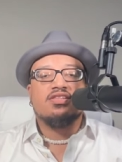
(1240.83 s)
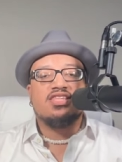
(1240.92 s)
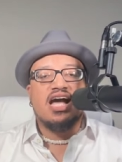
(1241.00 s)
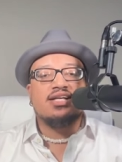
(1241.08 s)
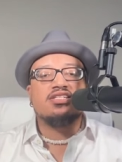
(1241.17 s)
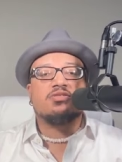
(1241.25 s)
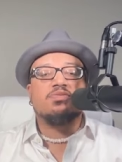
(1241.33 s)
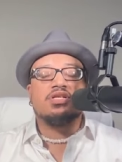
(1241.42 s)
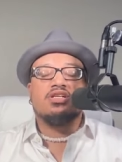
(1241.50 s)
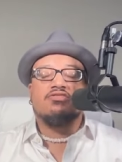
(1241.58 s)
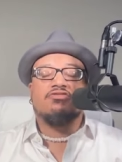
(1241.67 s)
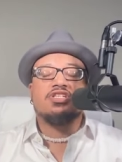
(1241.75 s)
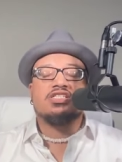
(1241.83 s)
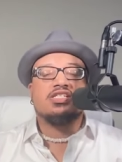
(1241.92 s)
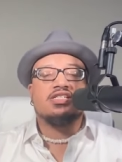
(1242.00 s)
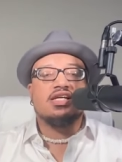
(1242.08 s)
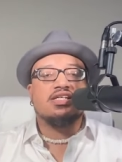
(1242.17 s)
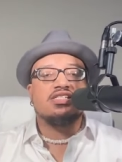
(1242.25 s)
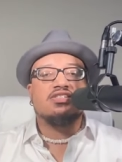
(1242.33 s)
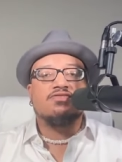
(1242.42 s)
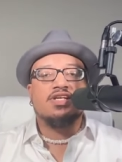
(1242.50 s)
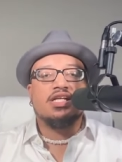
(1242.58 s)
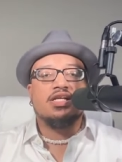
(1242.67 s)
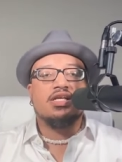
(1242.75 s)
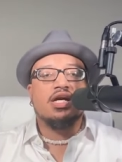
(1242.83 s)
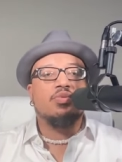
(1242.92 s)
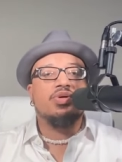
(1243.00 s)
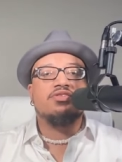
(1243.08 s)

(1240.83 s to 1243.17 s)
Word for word: That's been it for today's video.